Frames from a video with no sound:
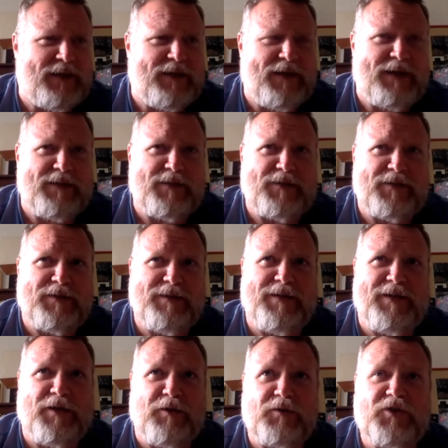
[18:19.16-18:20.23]
is,
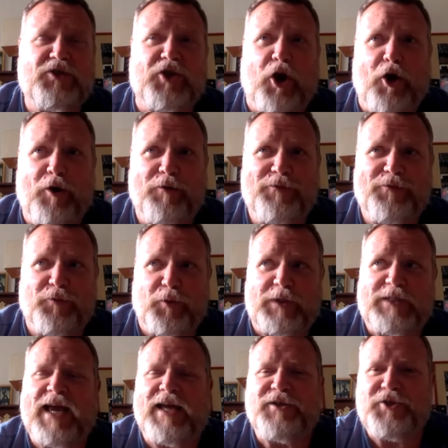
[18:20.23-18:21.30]
you know, starved for
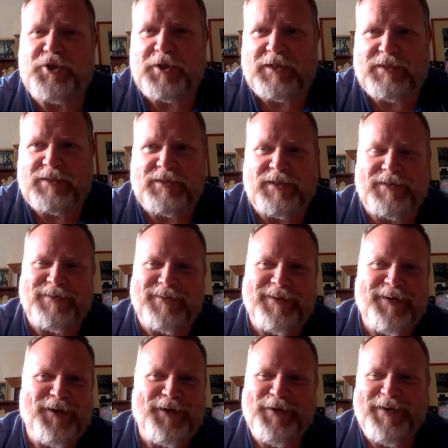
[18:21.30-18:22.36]
attention,
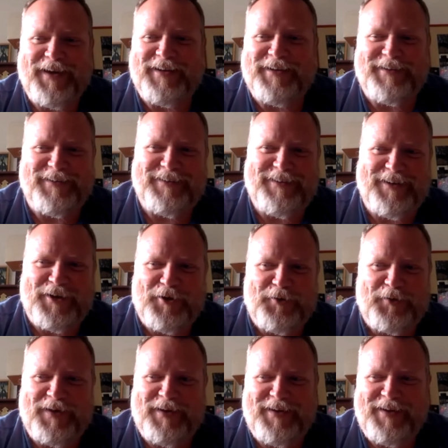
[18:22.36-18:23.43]
and you
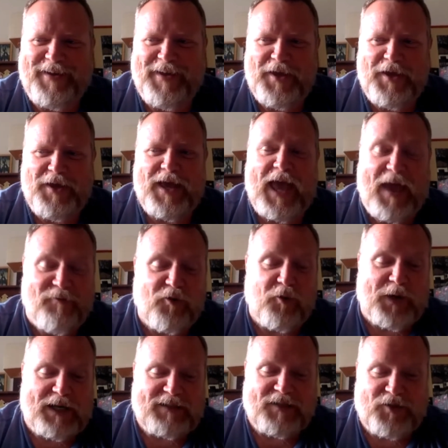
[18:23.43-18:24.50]
know,
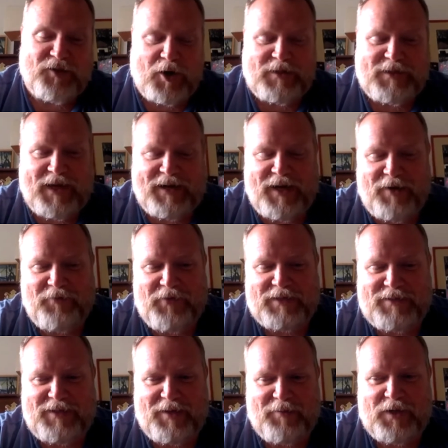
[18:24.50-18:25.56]
everyone has a dark side,
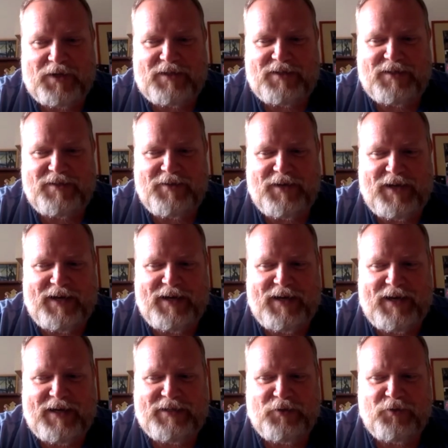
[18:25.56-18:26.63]
obviously, but
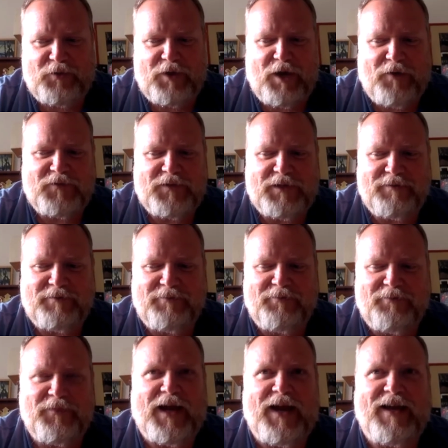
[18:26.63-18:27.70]
I don't often,
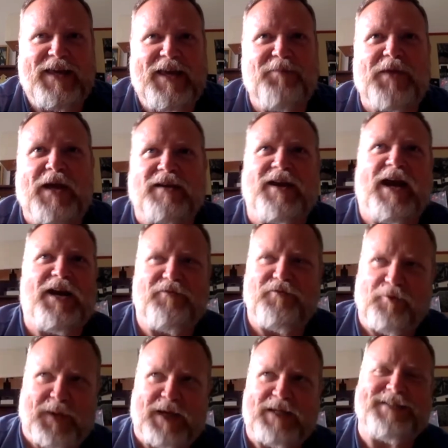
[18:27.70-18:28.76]
I keep that kind of
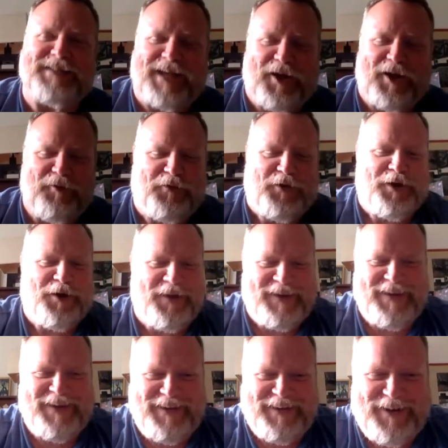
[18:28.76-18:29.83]
for myself.
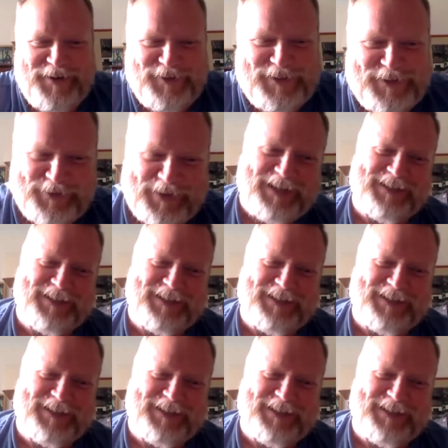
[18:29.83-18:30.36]
So